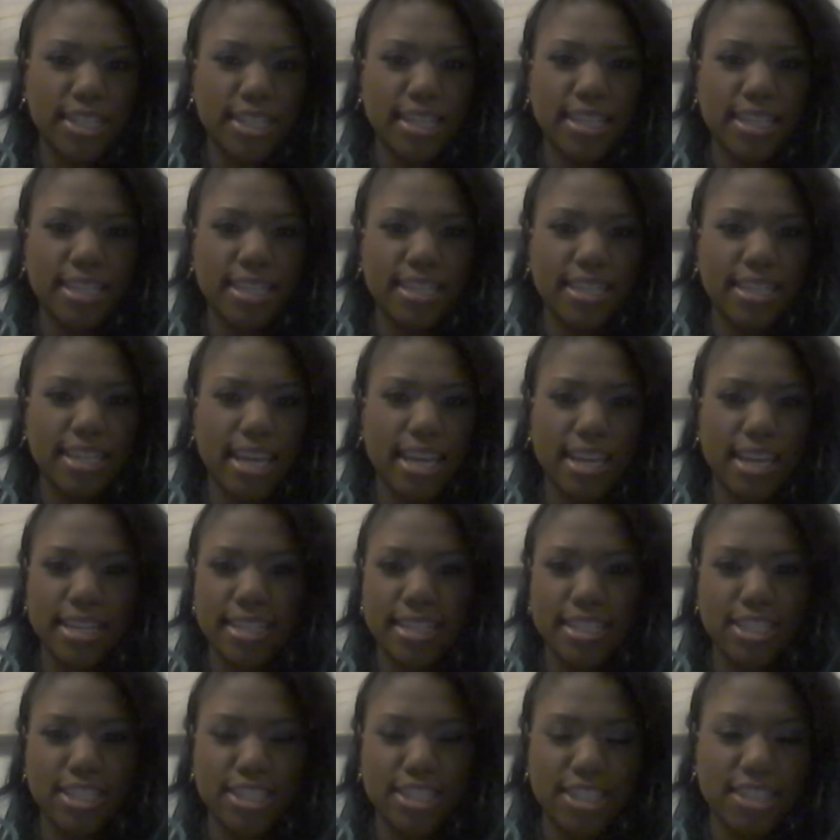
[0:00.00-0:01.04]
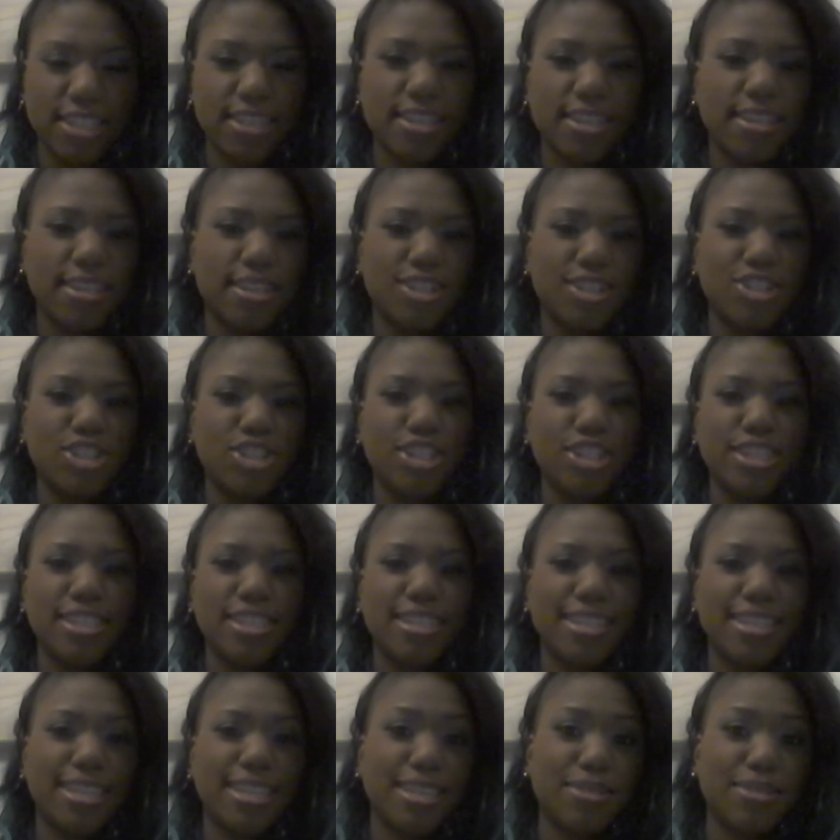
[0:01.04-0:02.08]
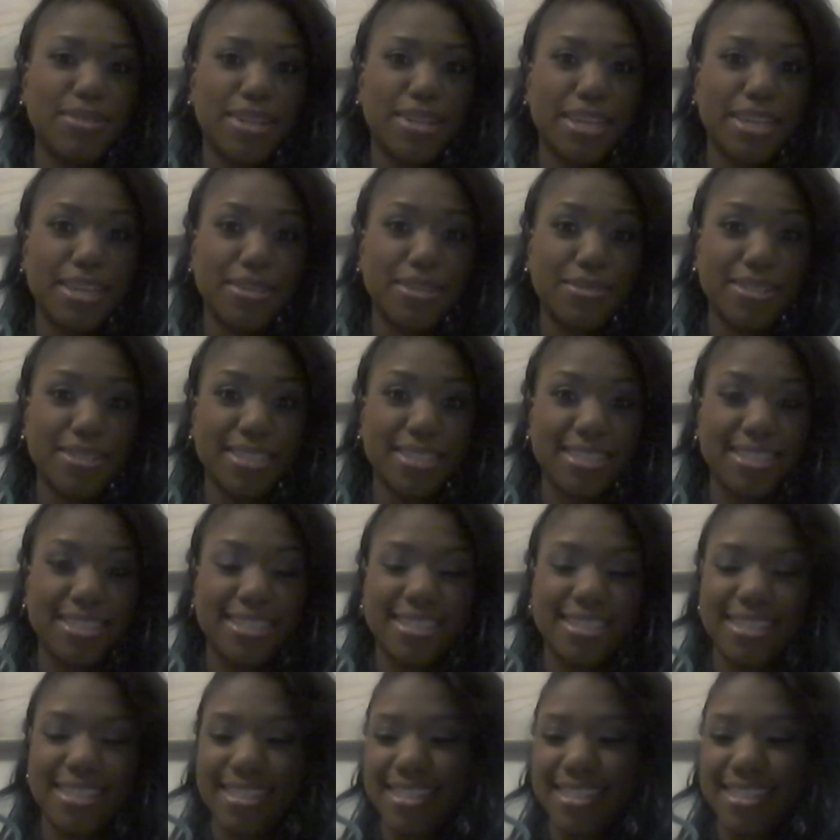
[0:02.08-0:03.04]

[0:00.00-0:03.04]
Did he get his GED when he was